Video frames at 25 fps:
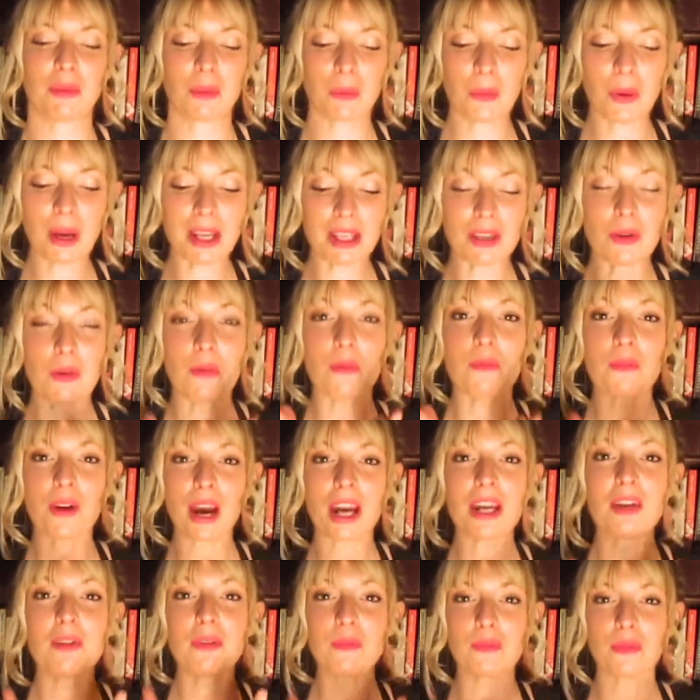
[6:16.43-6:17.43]
but when your
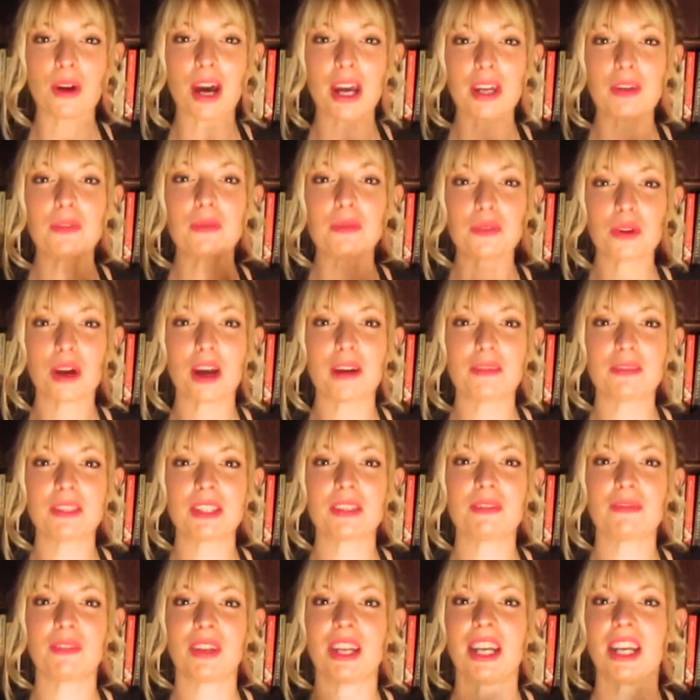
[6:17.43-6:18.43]
final draft
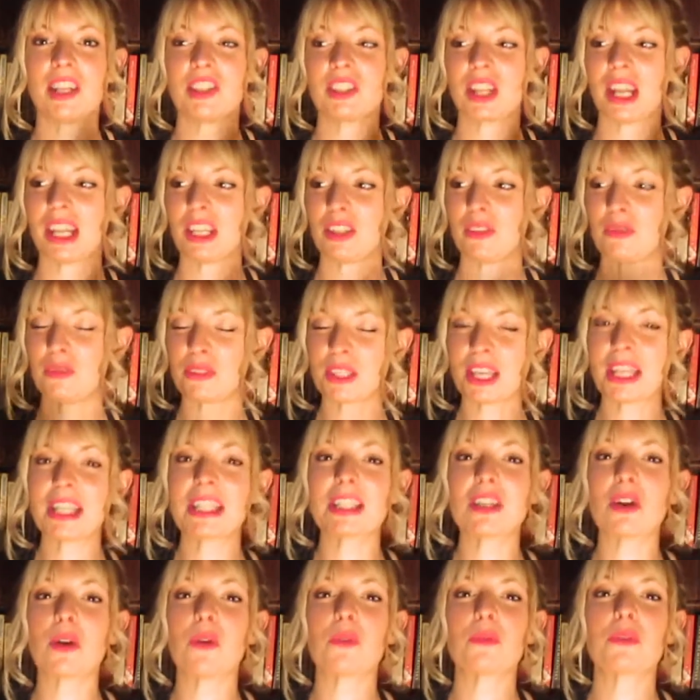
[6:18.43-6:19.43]
is finished and you've
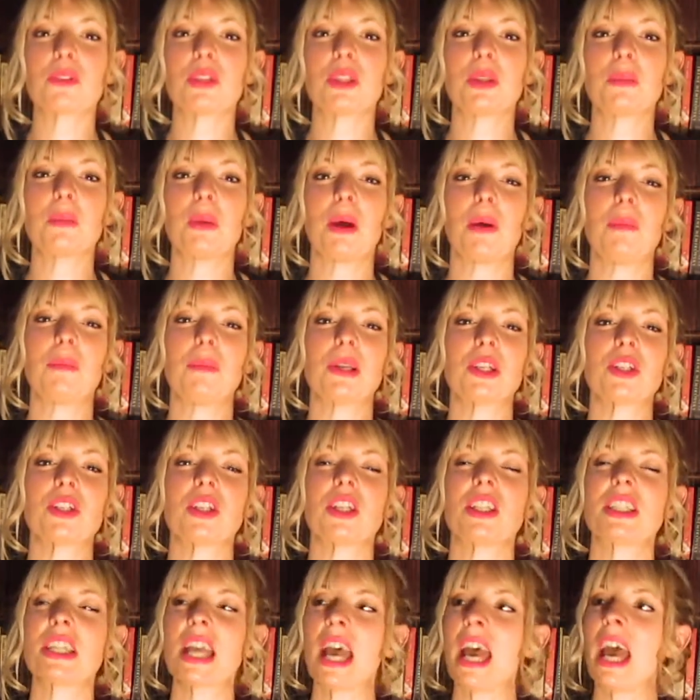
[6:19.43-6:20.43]
sent it off to the
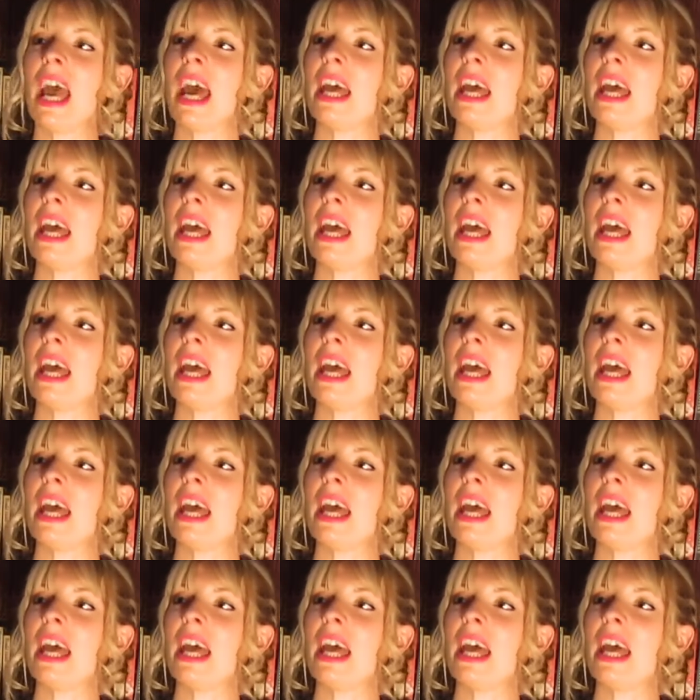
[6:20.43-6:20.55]
publishers